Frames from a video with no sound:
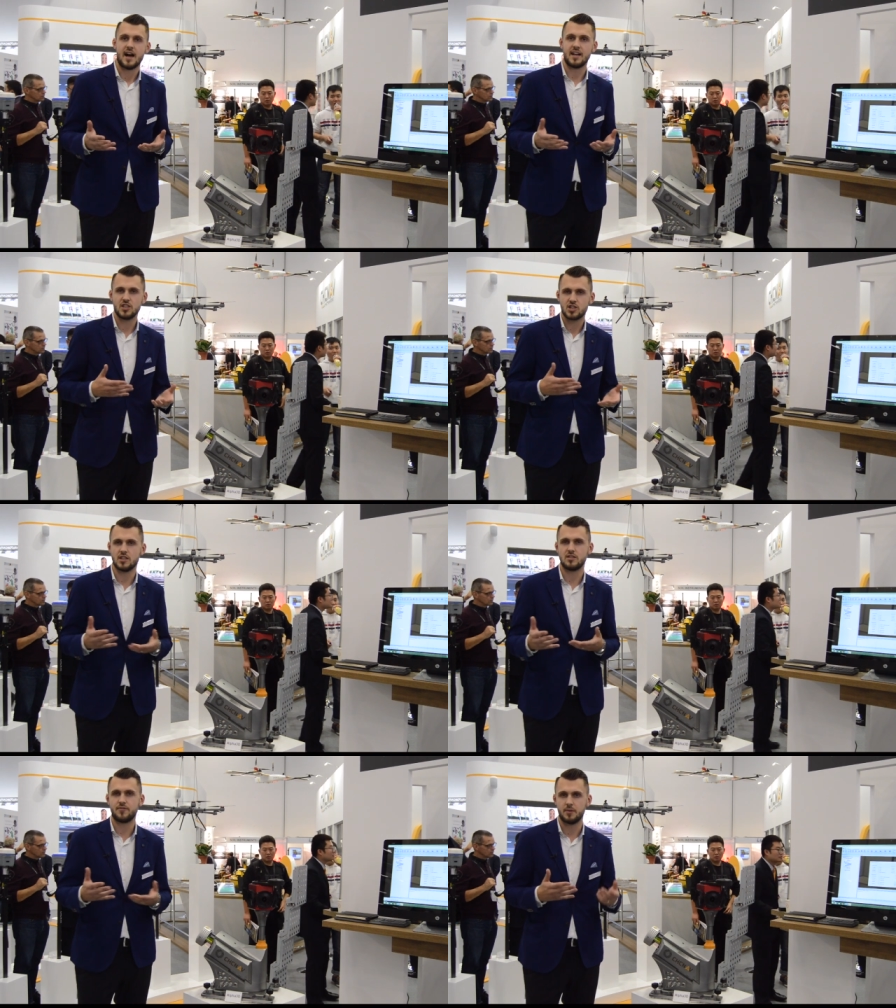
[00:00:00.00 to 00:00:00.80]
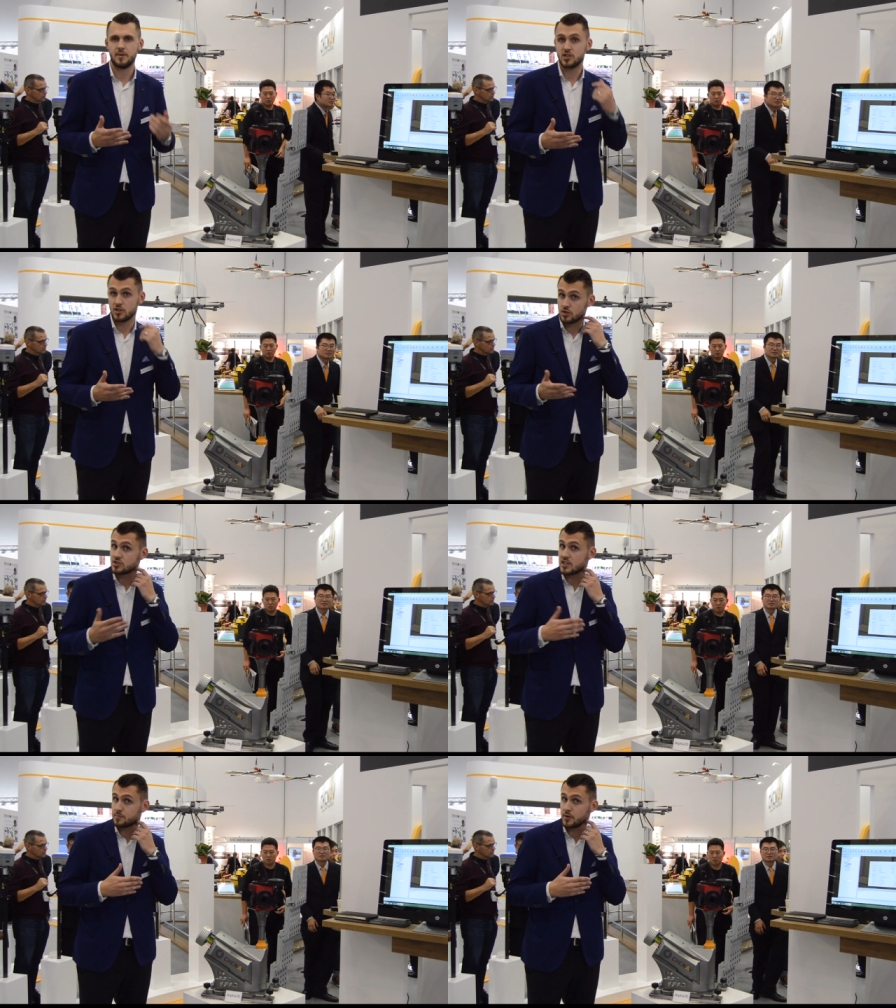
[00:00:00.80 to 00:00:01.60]
additional information,
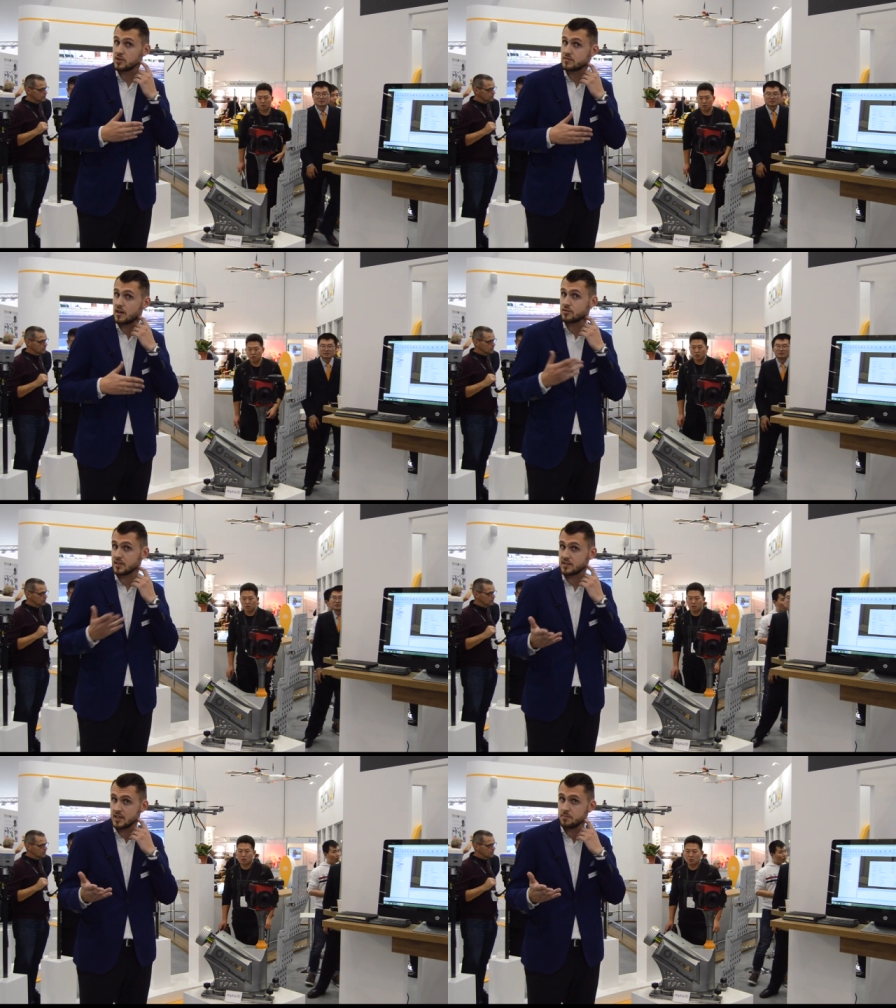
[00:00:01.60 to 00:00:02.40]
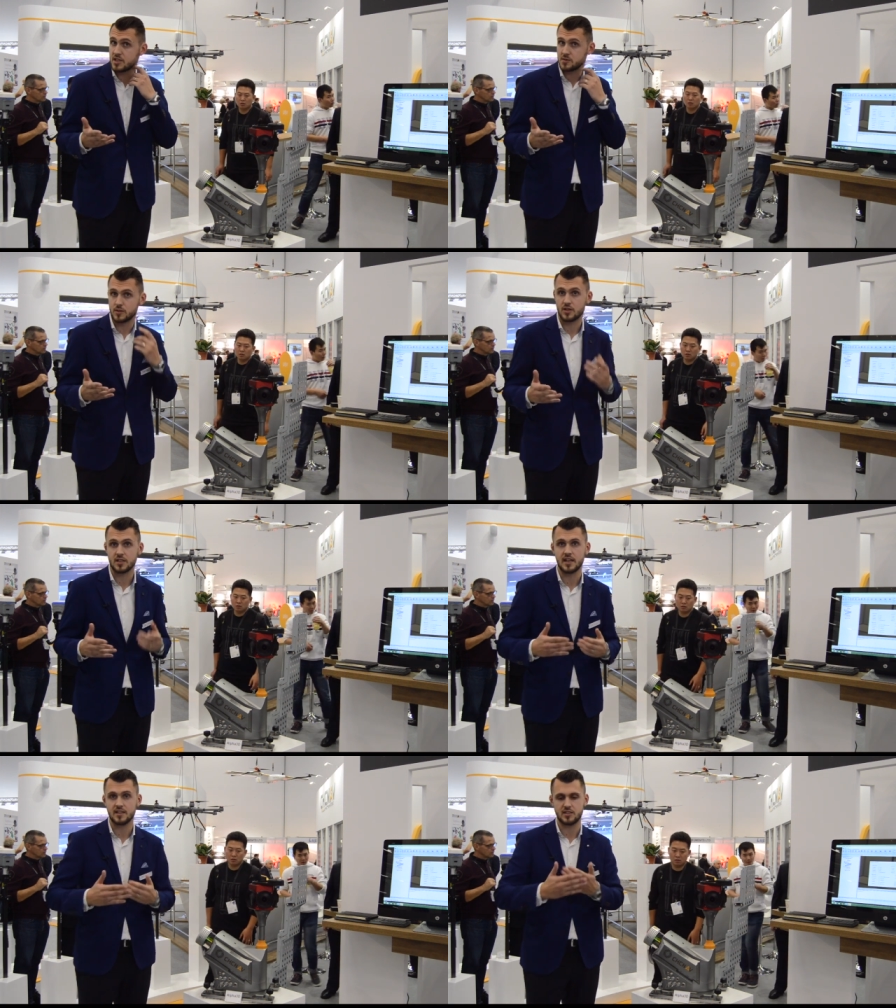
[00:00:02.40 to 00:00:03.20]
not just point cloud and image, but you
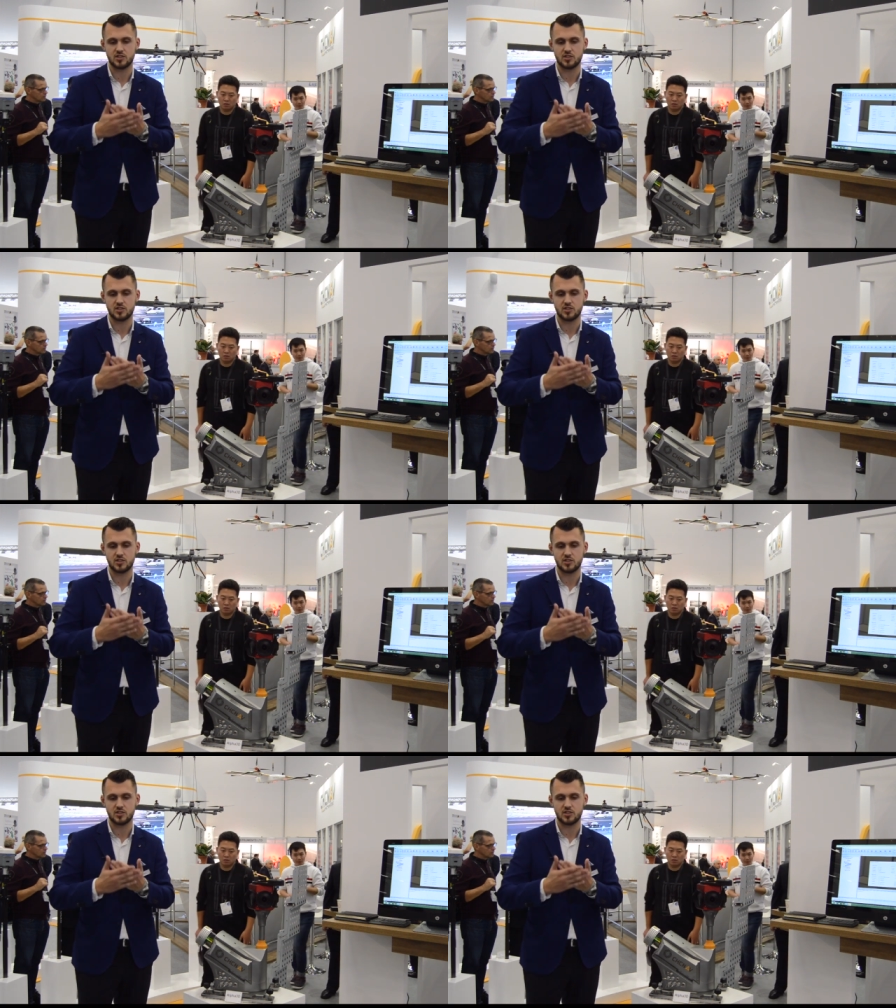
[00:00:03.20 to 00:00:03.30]
can get a